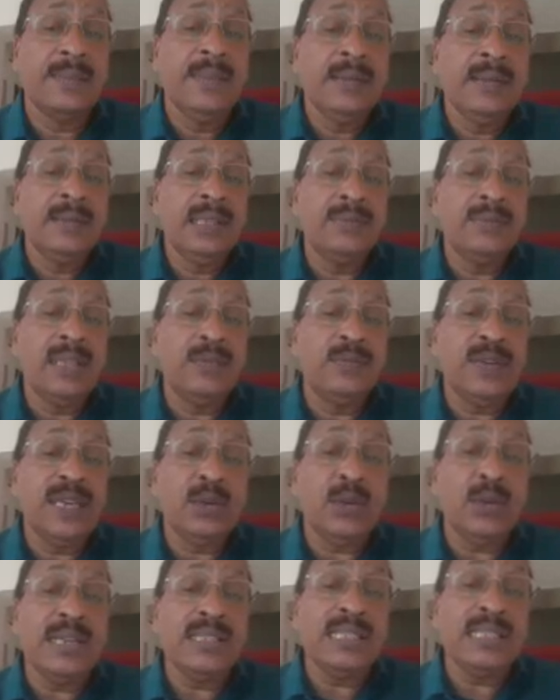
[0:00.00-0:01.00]
So the
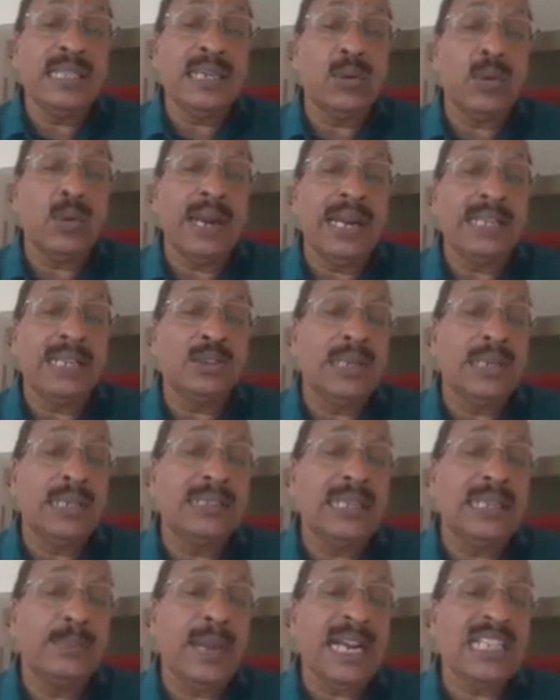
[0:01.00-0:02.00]
frequency required to get
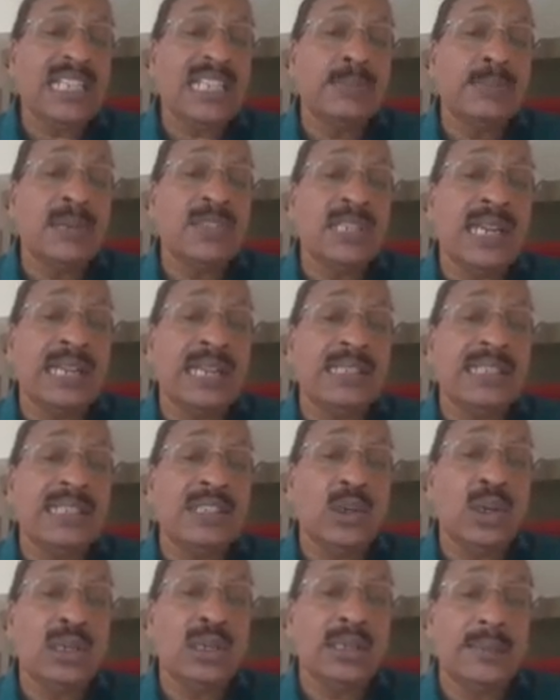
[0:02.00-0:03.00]
a maximum starting
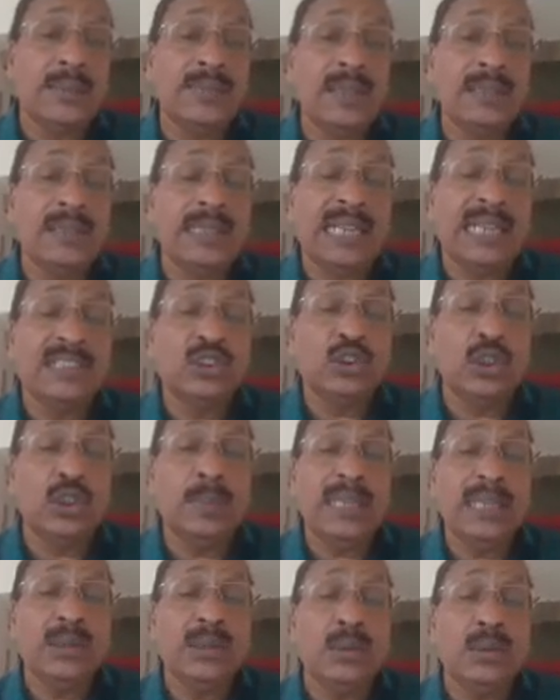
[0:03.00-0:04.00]
torque, that should
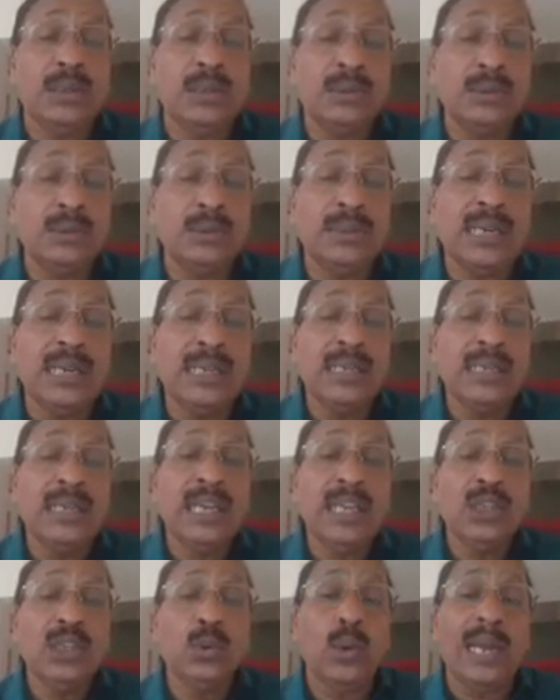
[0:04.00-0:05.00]
be equal to the
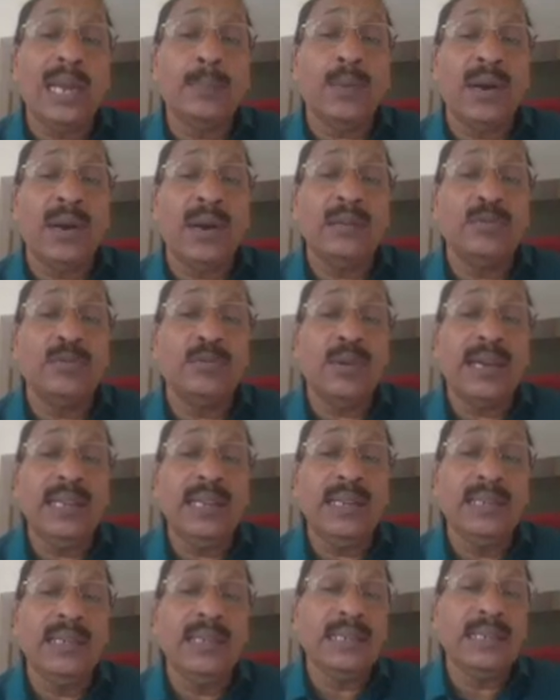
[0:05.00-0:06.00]

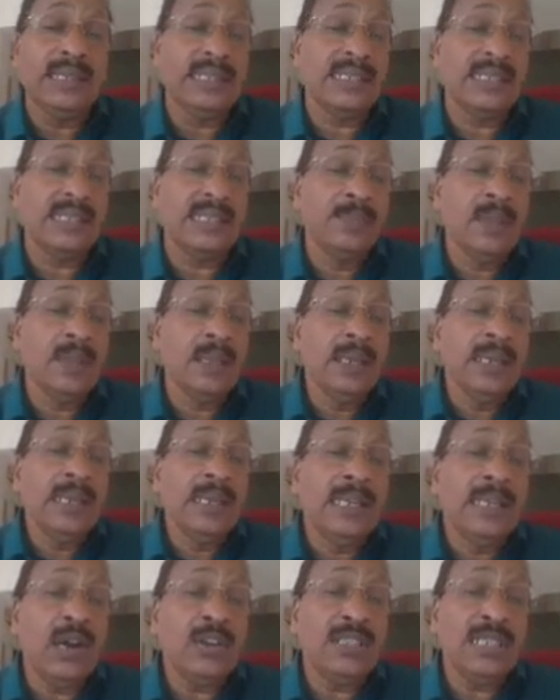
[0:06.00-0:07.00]
12.5 hertz.
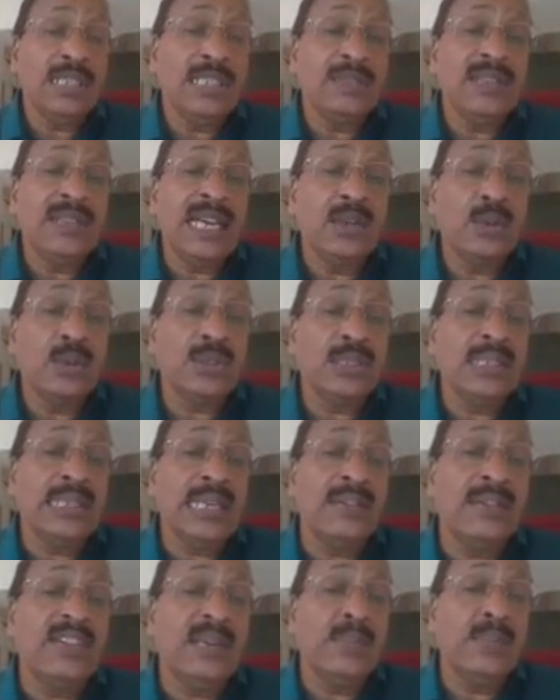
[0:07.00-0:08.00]
Now, since we are using a
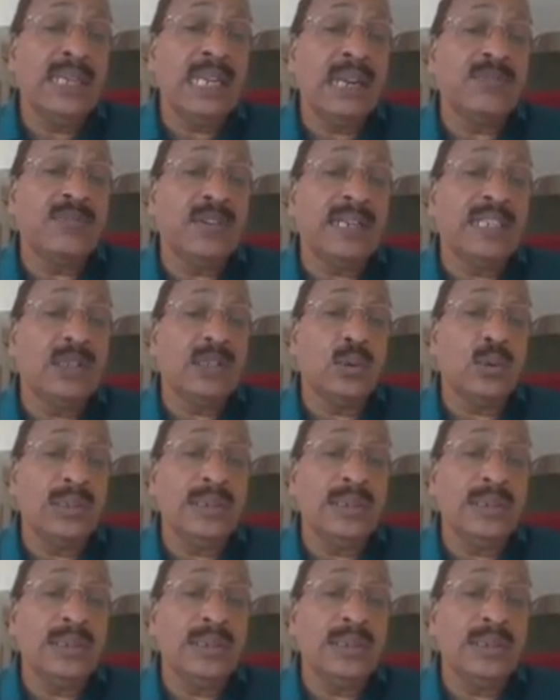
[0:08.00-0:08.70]
V by F control,